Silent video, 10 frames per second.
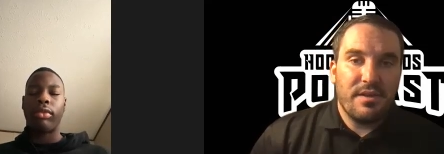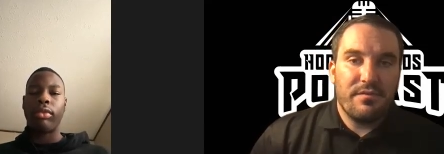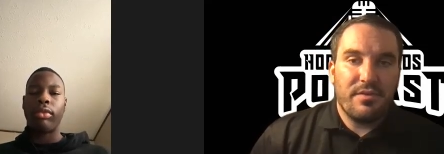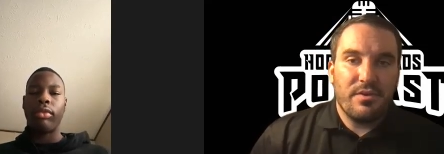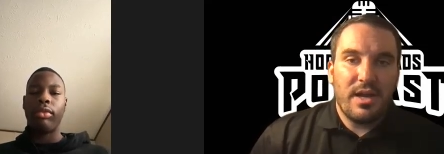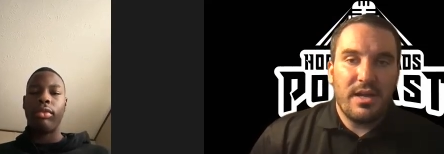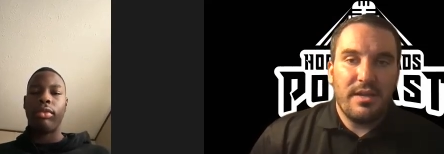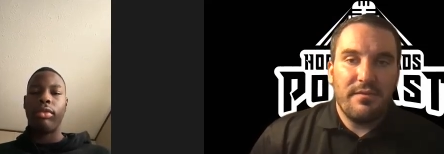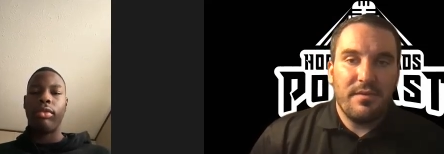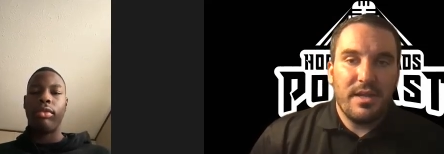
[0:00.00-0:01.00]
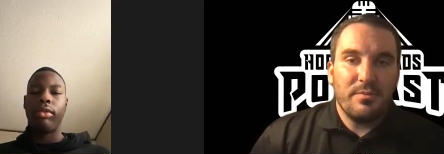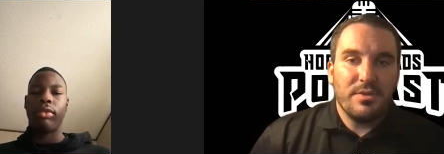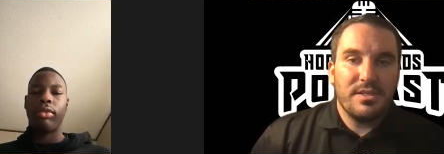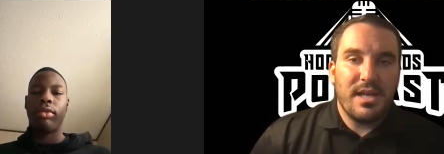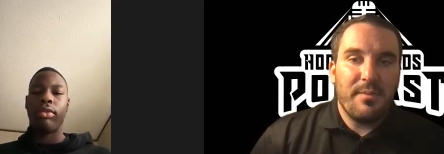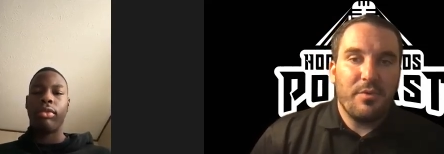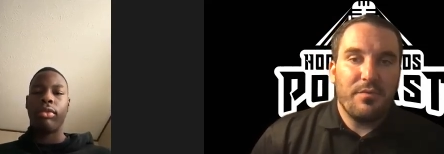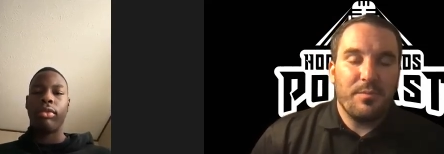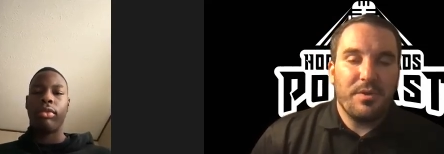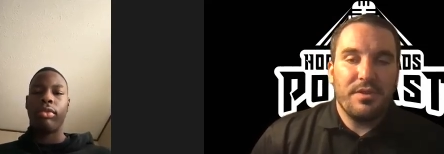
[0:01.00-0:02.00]
Speaker 1: if, if they're not even able to stop you
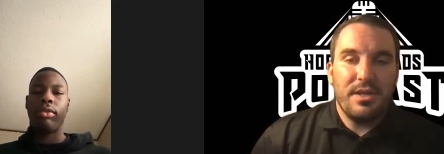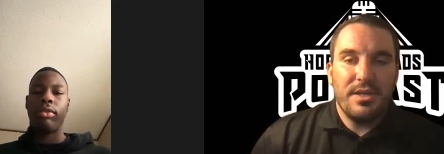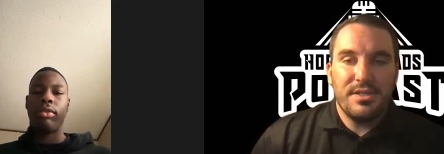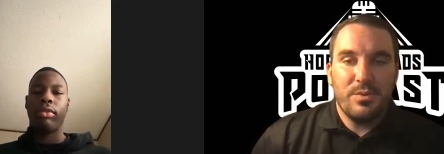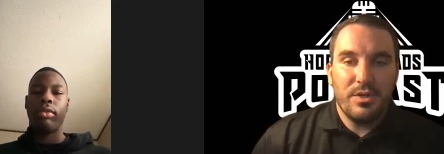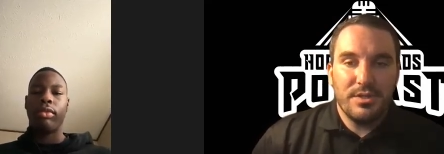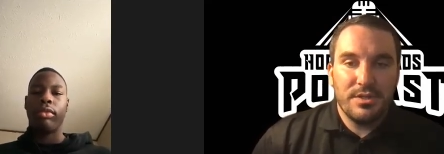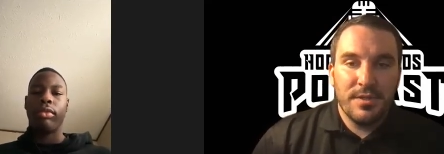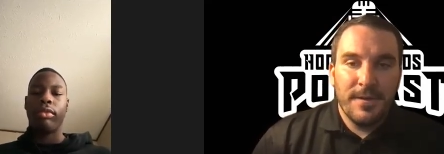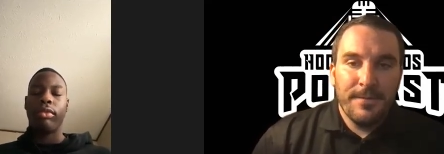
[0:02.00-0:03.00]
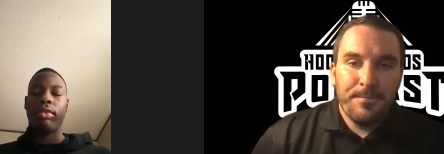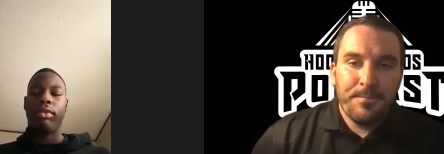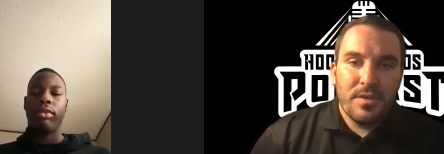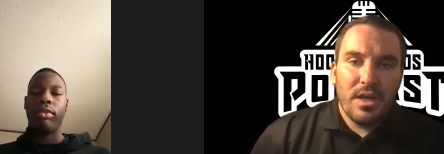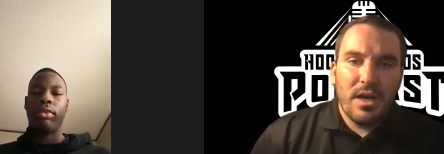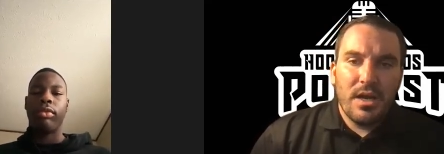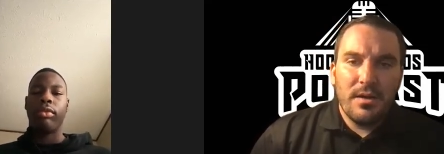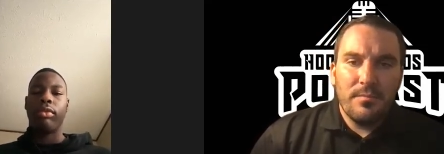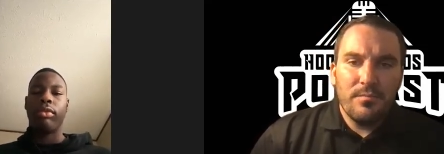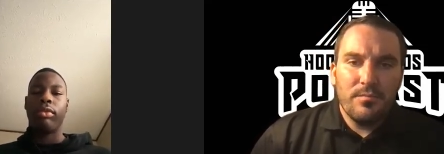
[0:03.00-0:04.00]
from getting the easy ones.
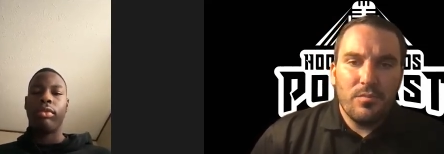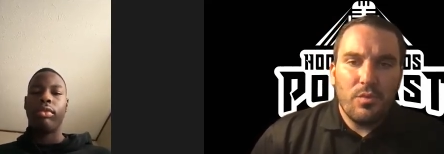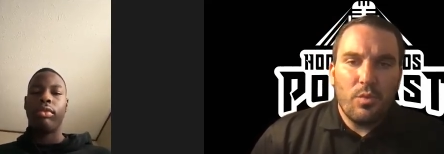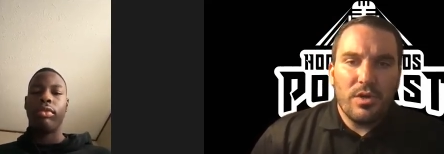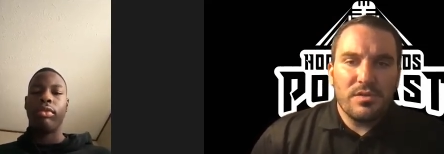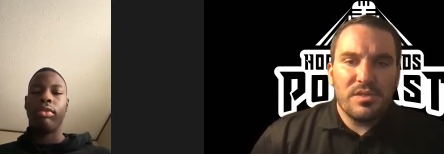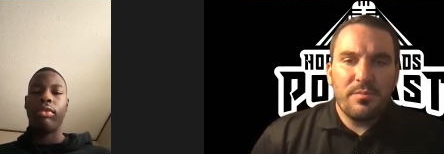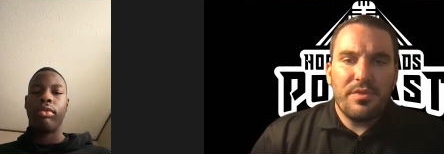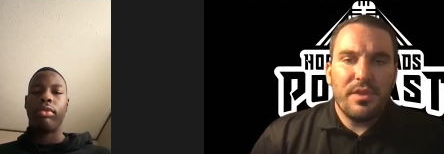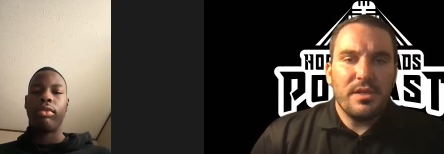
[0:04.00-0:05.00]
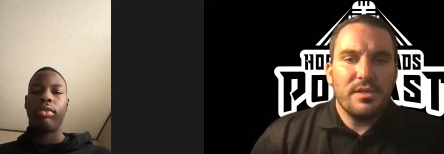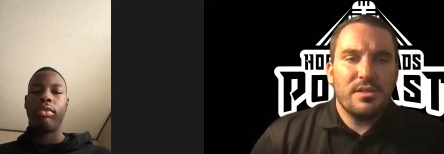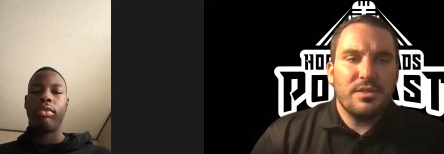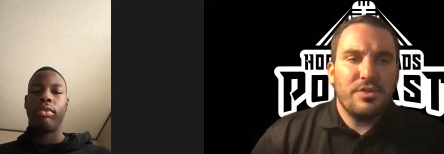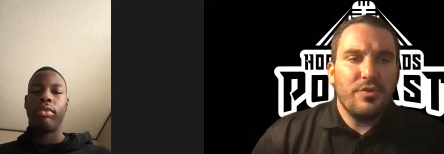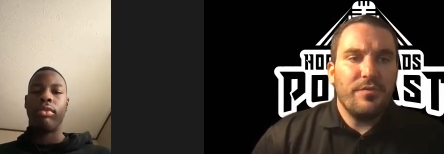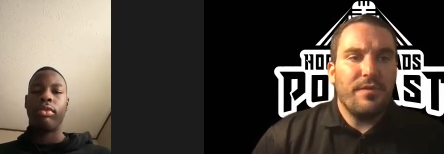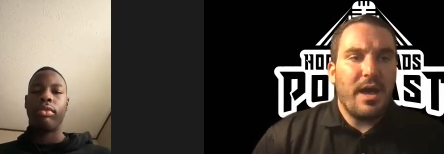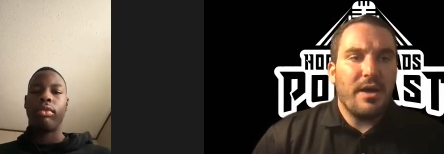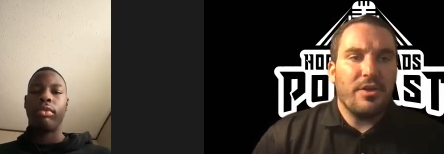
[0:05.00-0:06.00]
Um, what are some things that you
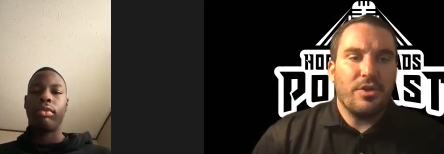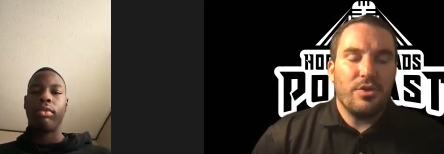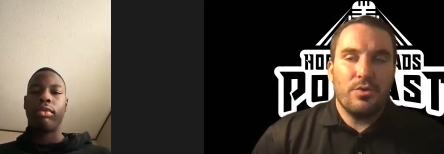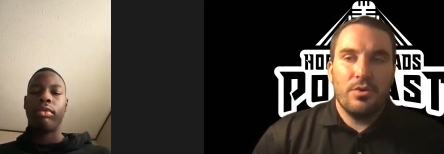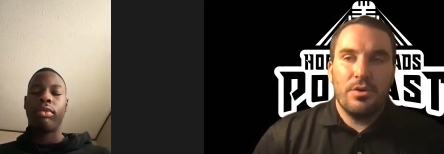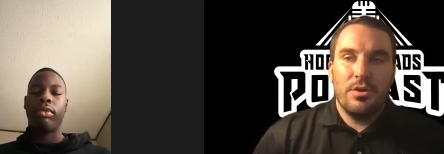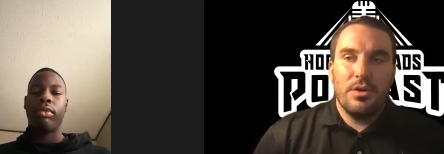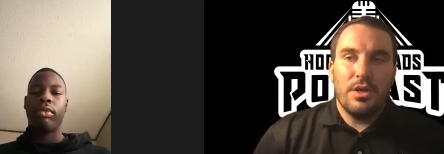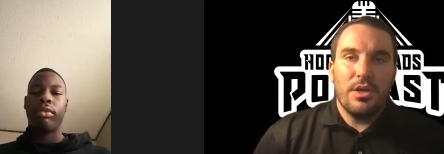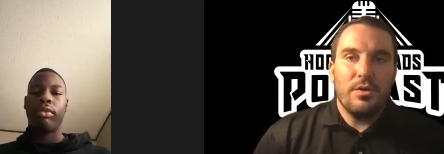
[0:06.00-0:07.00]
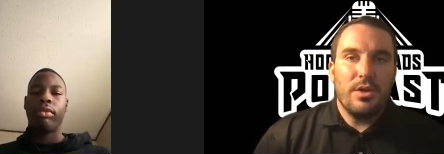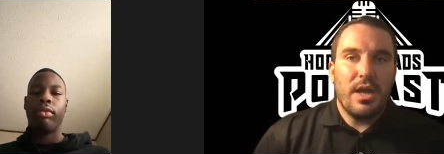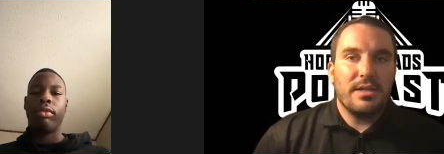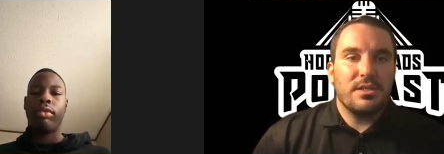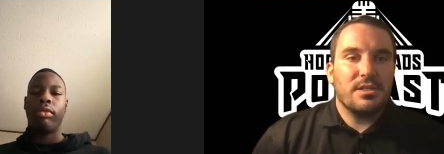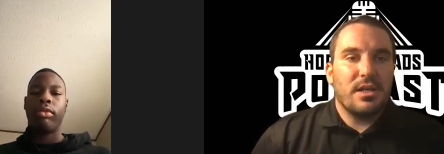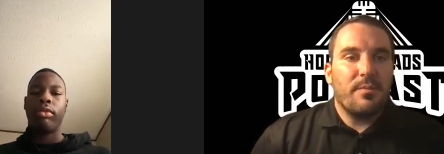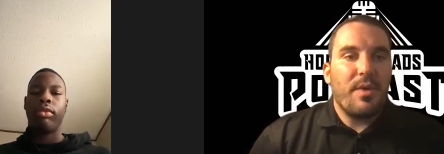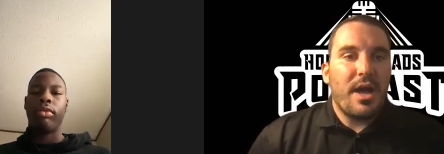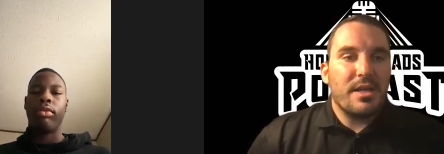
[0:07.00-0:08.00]
value, you know, not just on
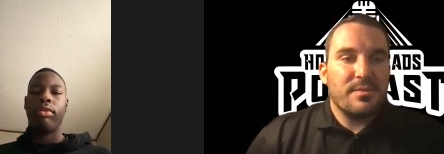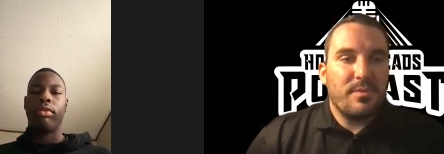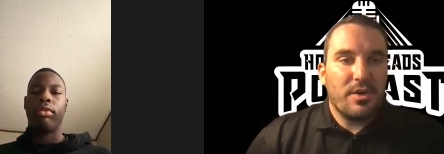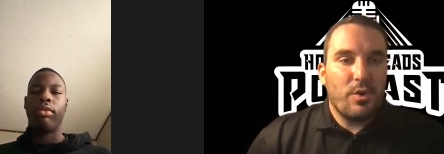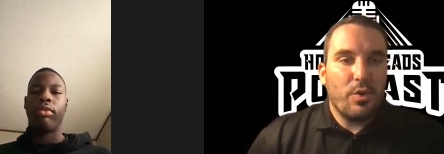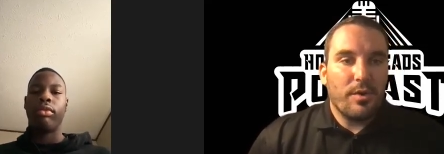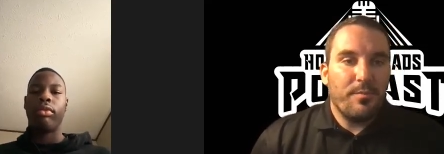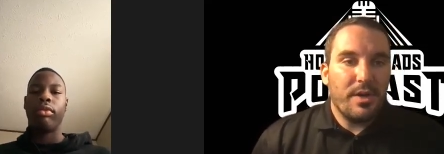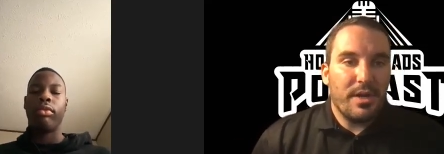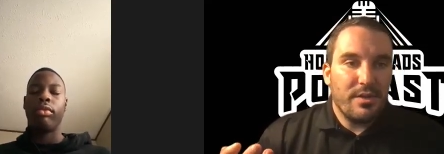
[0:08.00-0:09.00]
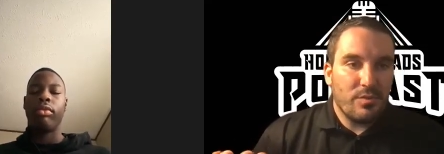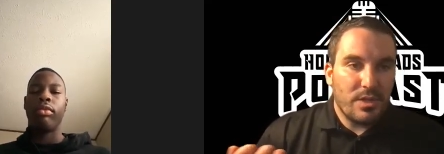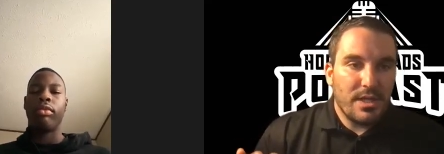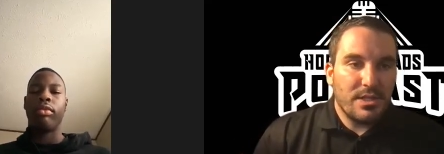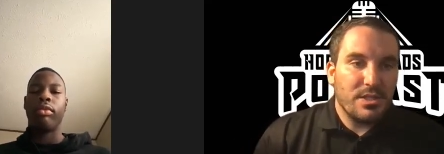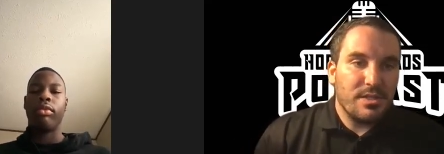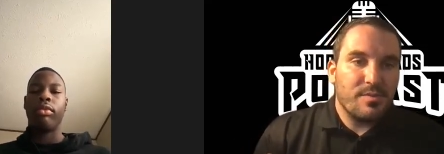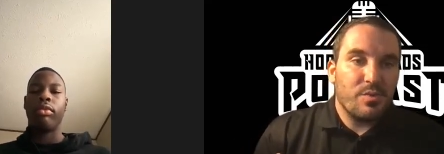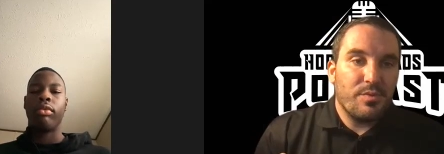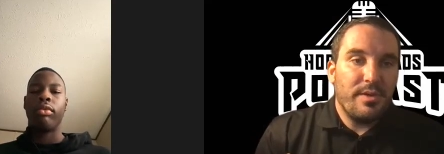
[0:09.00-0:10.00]
a basketball court, but in the
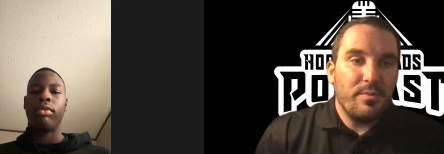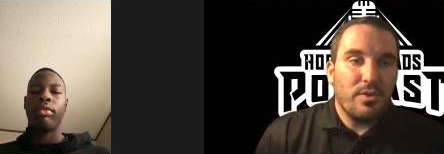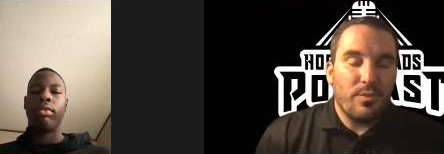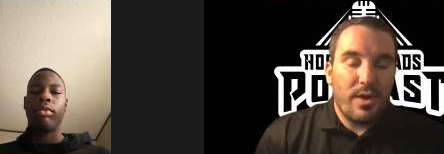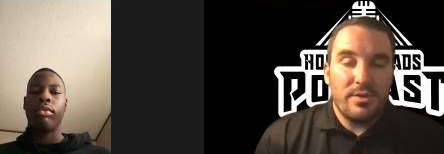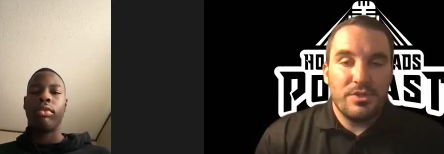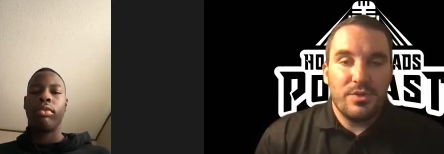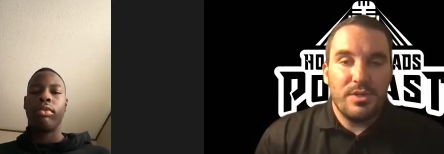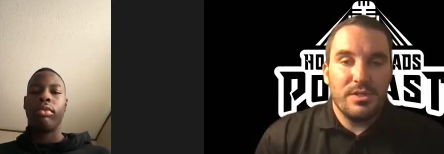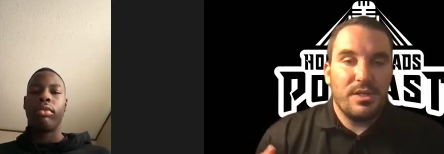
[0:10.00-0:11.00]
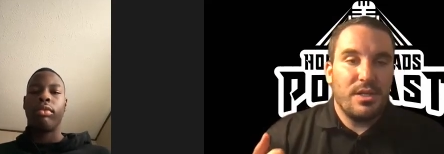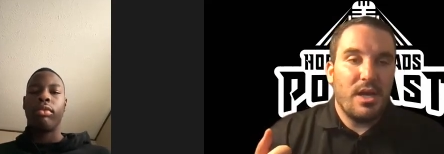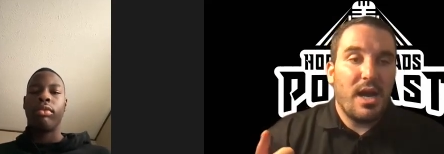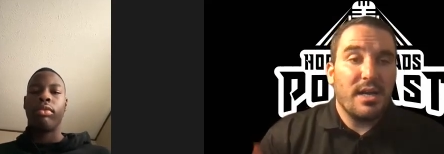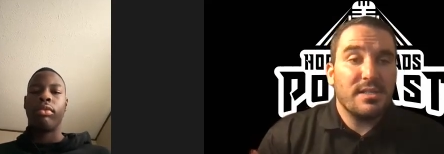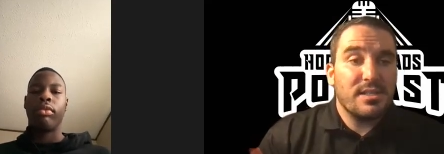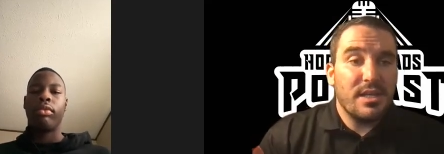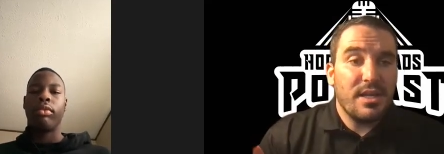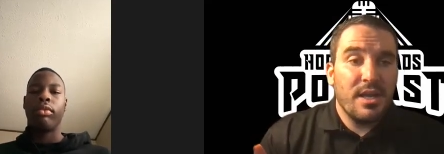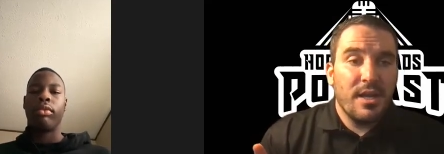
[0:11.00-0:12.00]
relationships with people around you? Is it
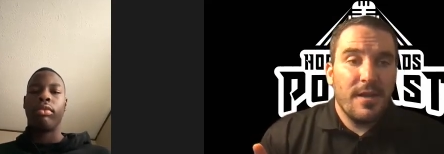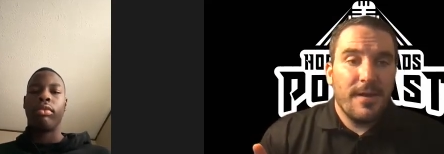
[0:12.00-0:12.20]
honesty?